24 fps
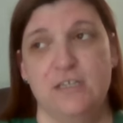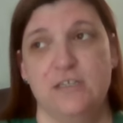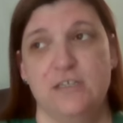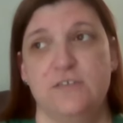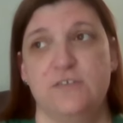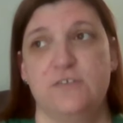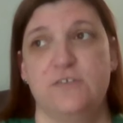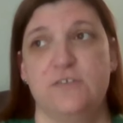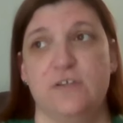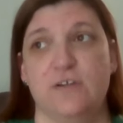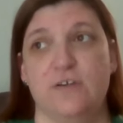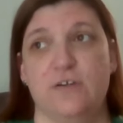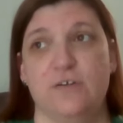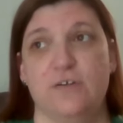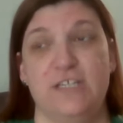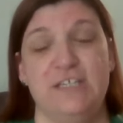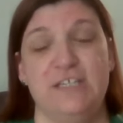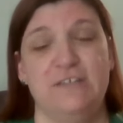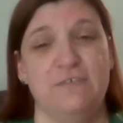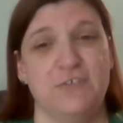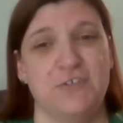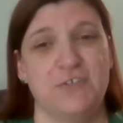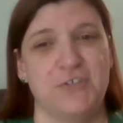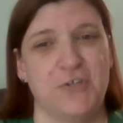So
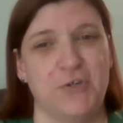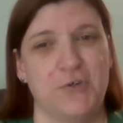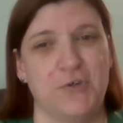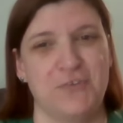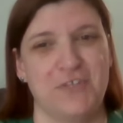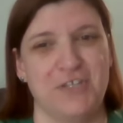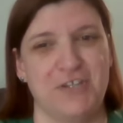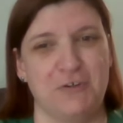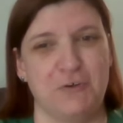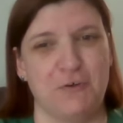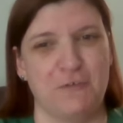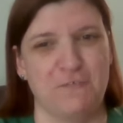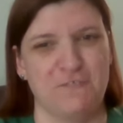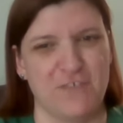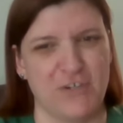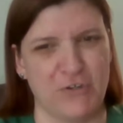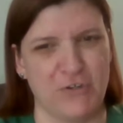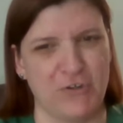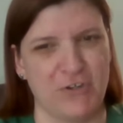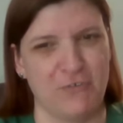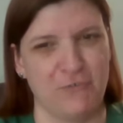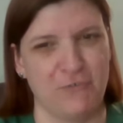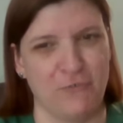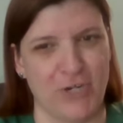even though they are
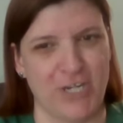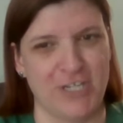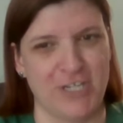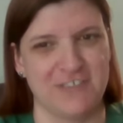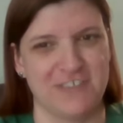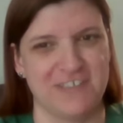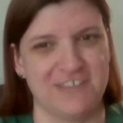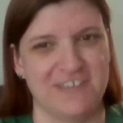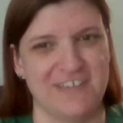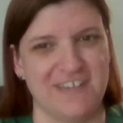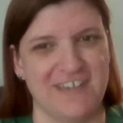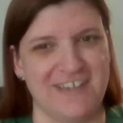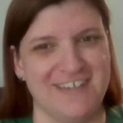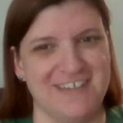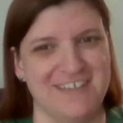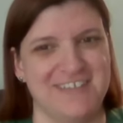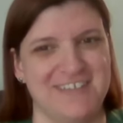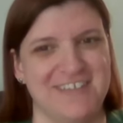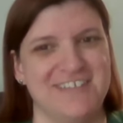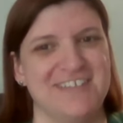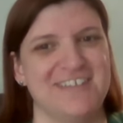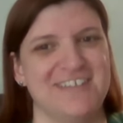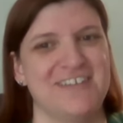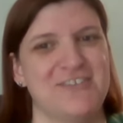very red
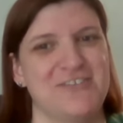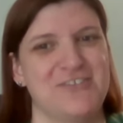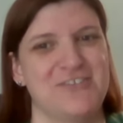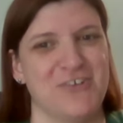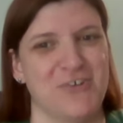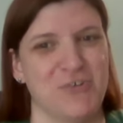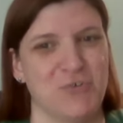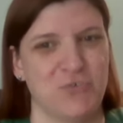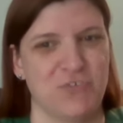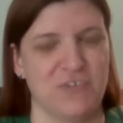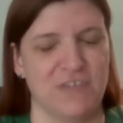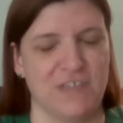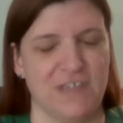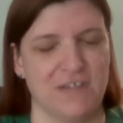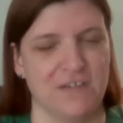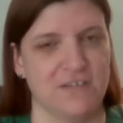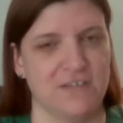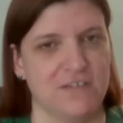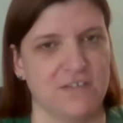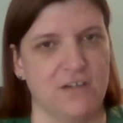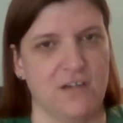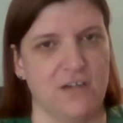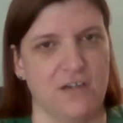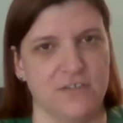states, those
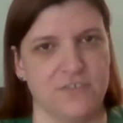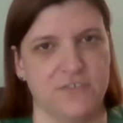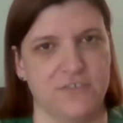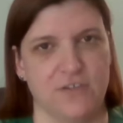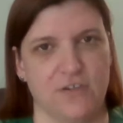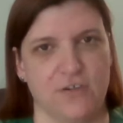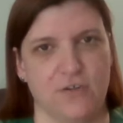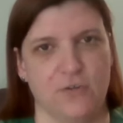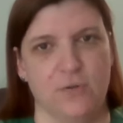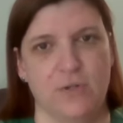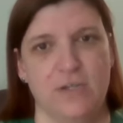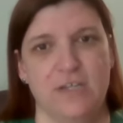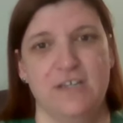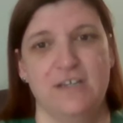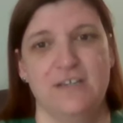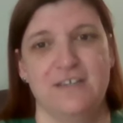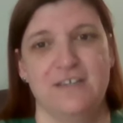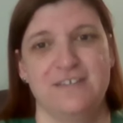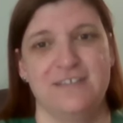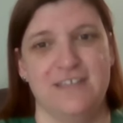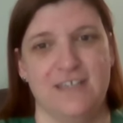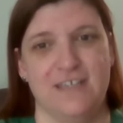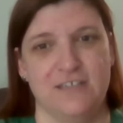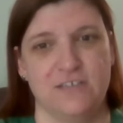things also
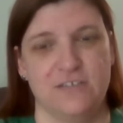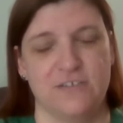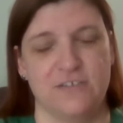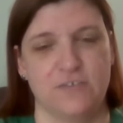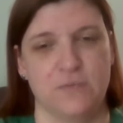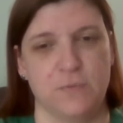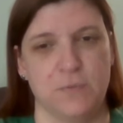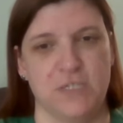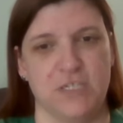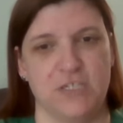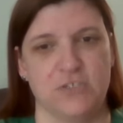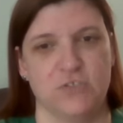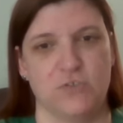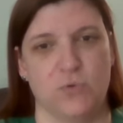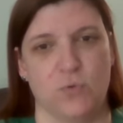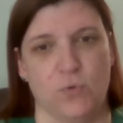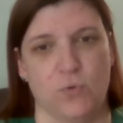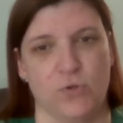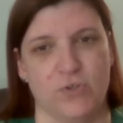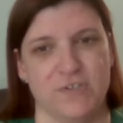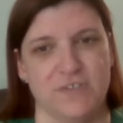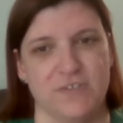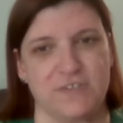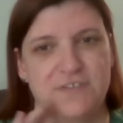tend to swing
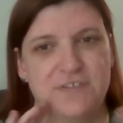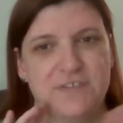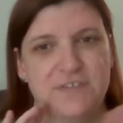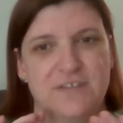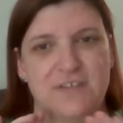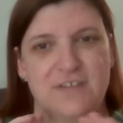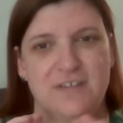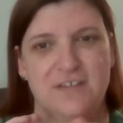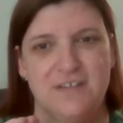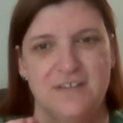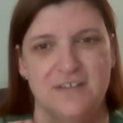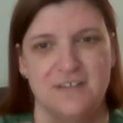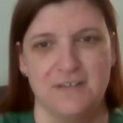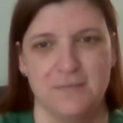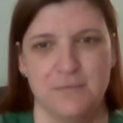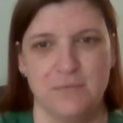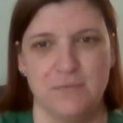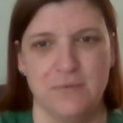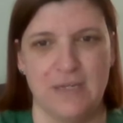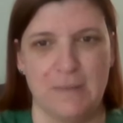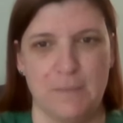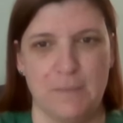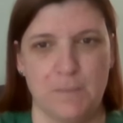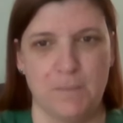towards
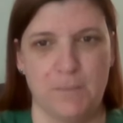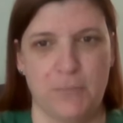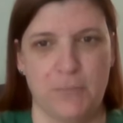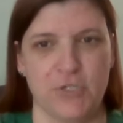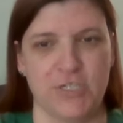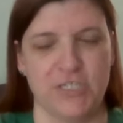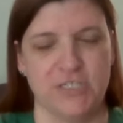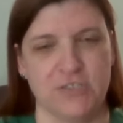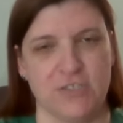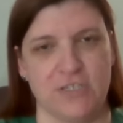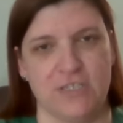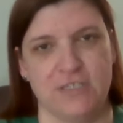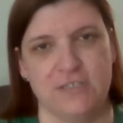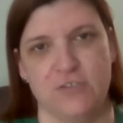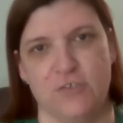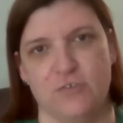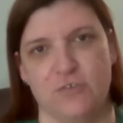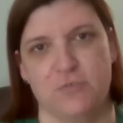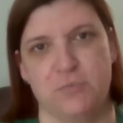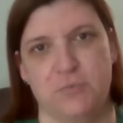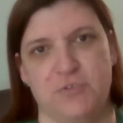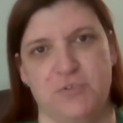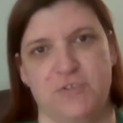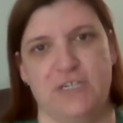putting in
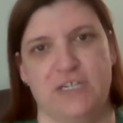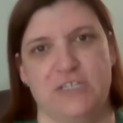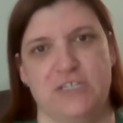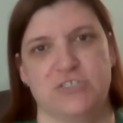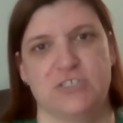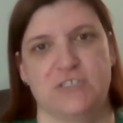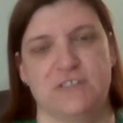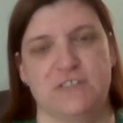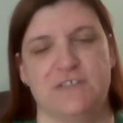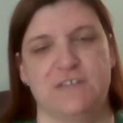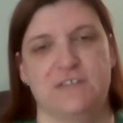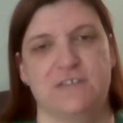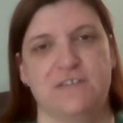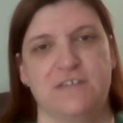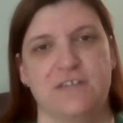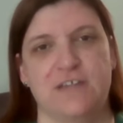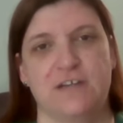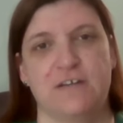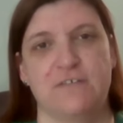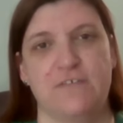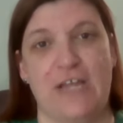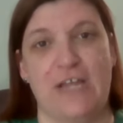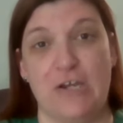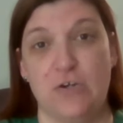those protections
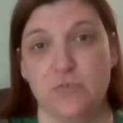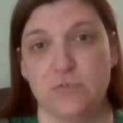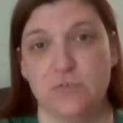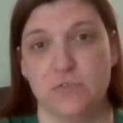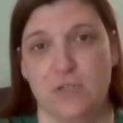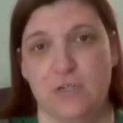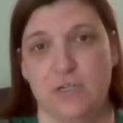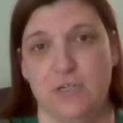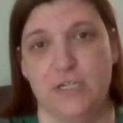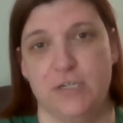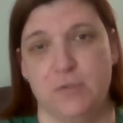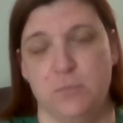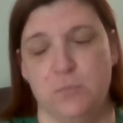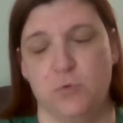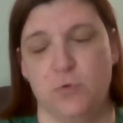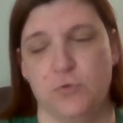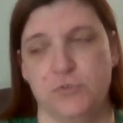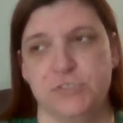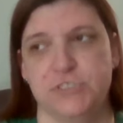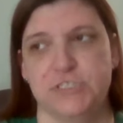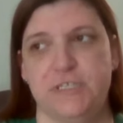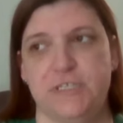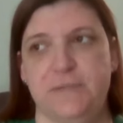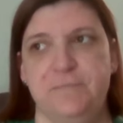instead of outlawing
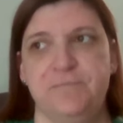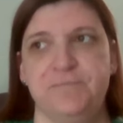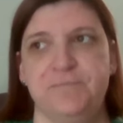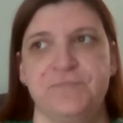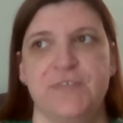abortion.